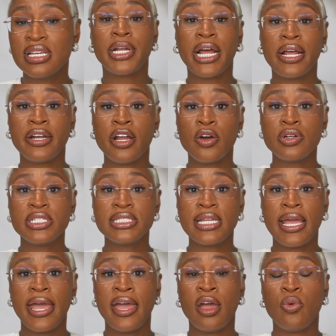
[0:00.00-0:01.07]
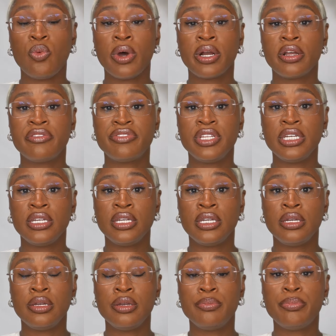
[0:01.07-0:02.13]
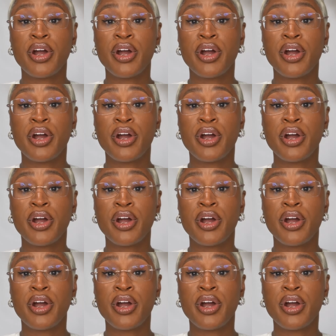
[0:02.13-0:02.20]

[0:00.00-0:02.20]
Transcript: But I noticed they had one of the